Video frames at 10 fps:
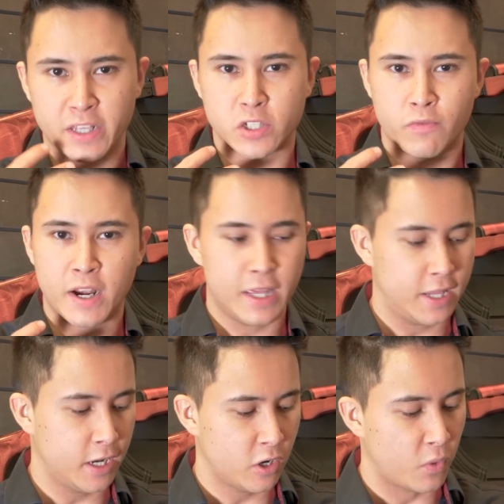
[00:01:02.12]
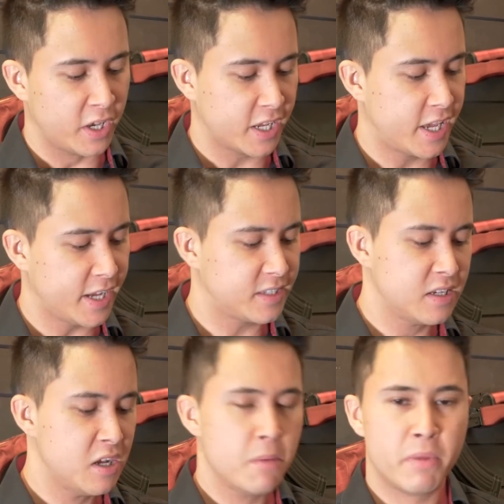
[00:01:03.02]
is already here when it kicks,
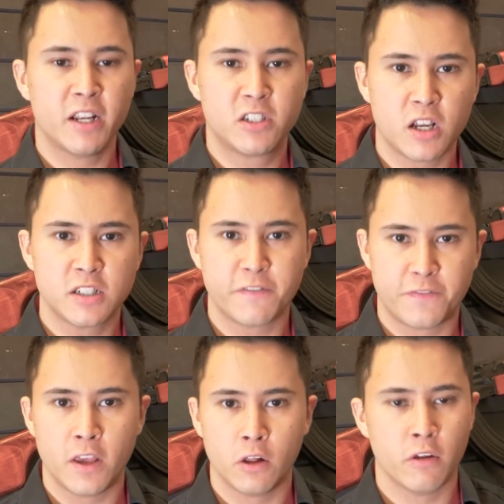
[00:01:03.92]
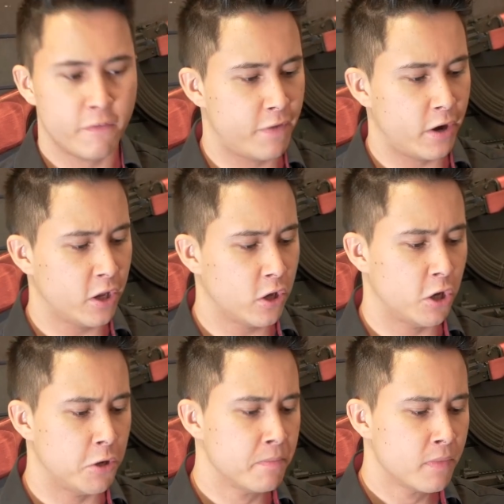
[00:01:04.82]
but it does feel very
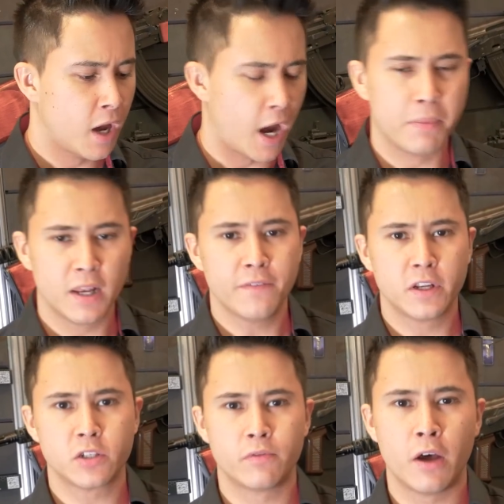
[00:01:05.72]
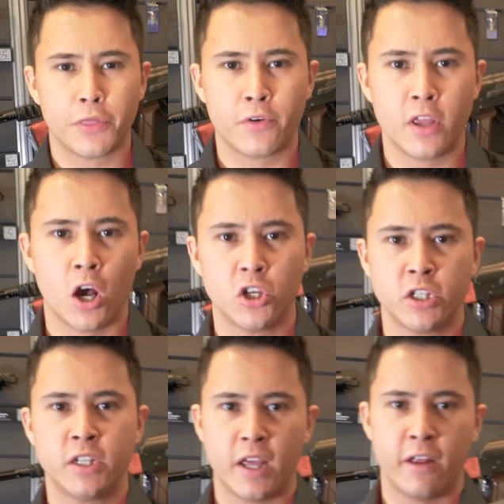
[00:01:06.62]
good. I believe it is around
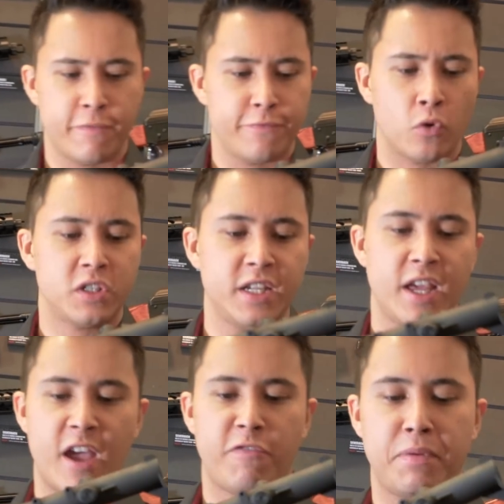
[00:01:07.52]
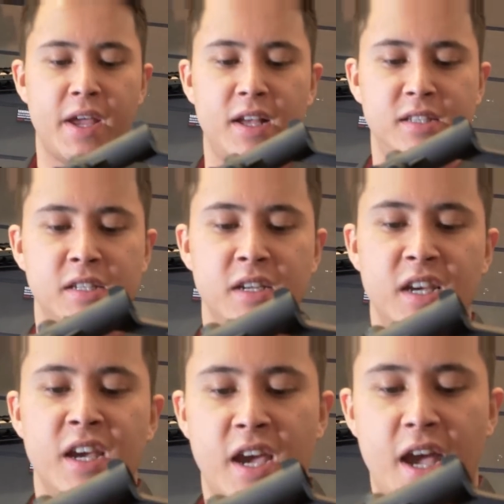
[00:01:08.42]
340 FPS,
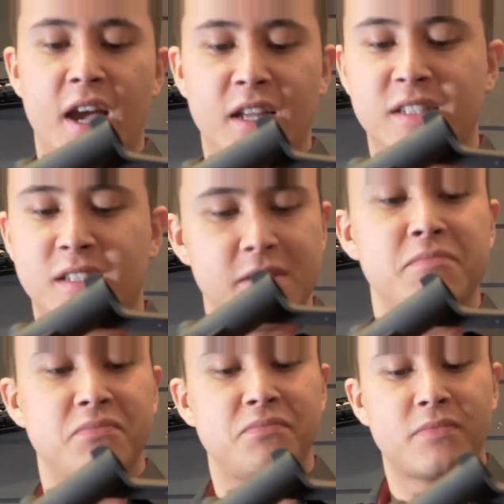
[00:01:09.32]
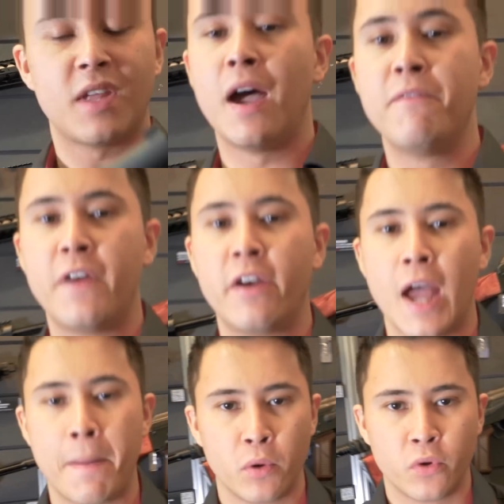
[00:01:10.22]
and I'm very
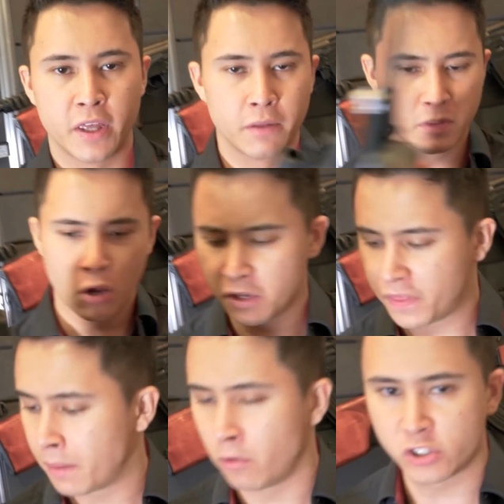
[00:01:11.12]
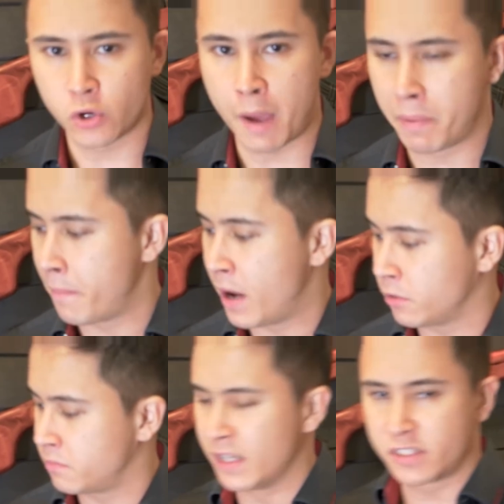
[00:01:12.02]
happy with it. The only thing I'm not so happy
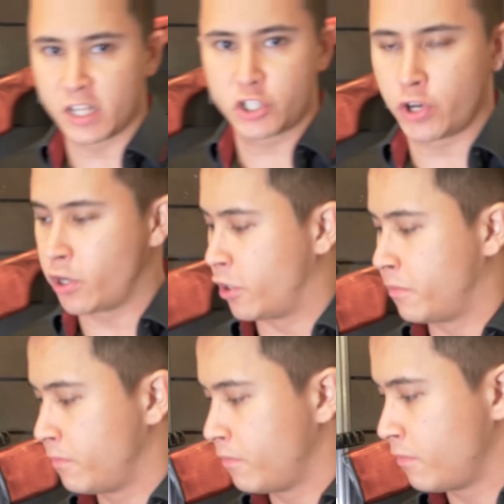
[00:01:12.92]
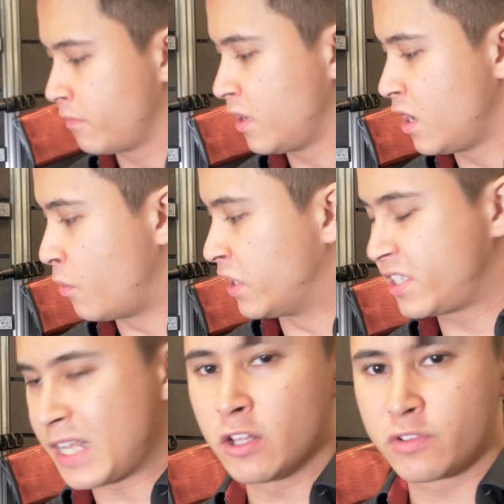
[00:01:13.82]
about is that trigger, which
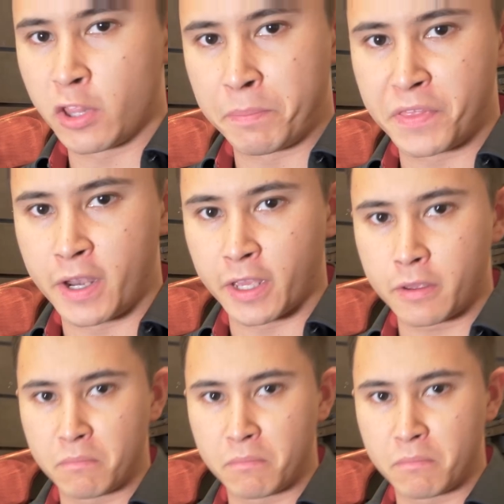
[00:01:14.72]
sounds rather pathetic.